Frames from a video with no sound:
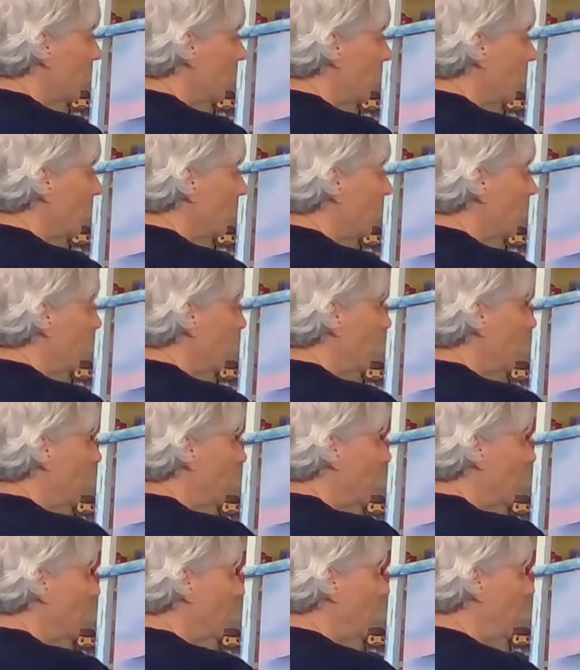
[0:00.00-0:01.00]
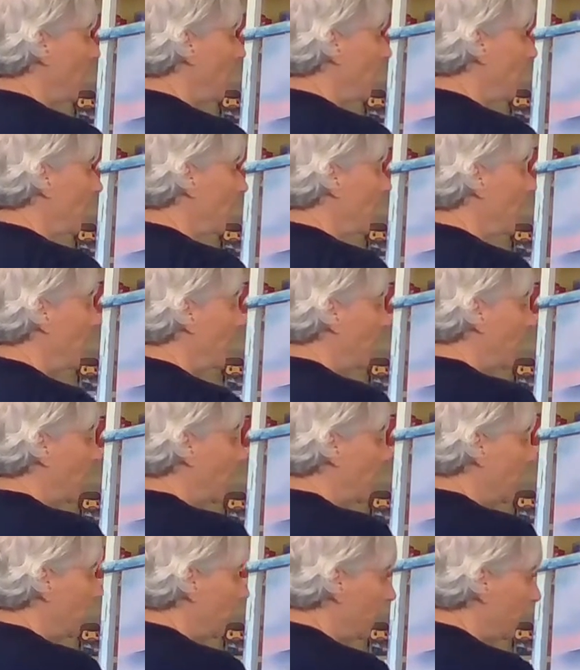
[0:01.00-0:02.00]
Okay, so if your snow goes that
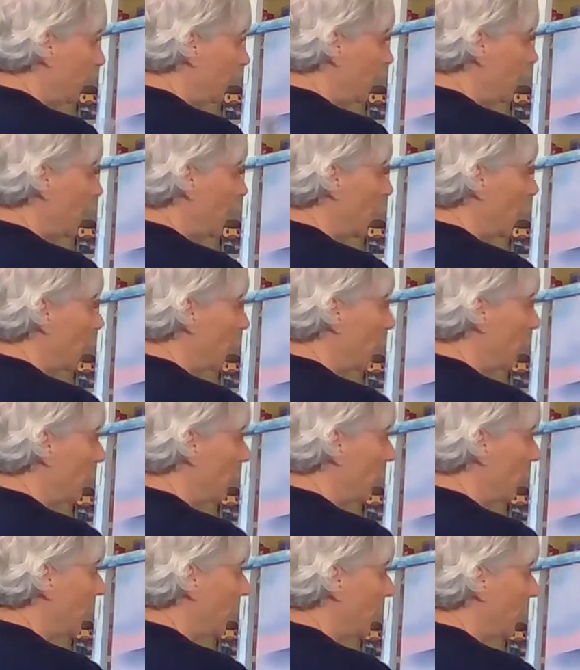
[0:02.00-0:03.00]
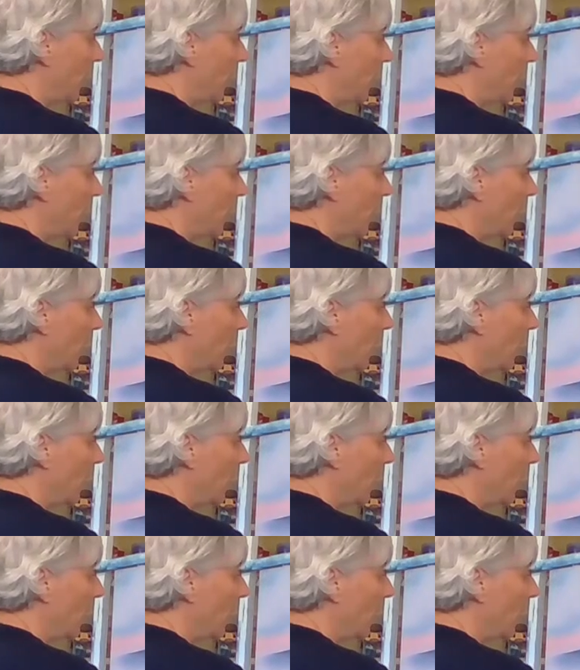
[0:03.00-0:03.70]
way, your shadow has to go that way.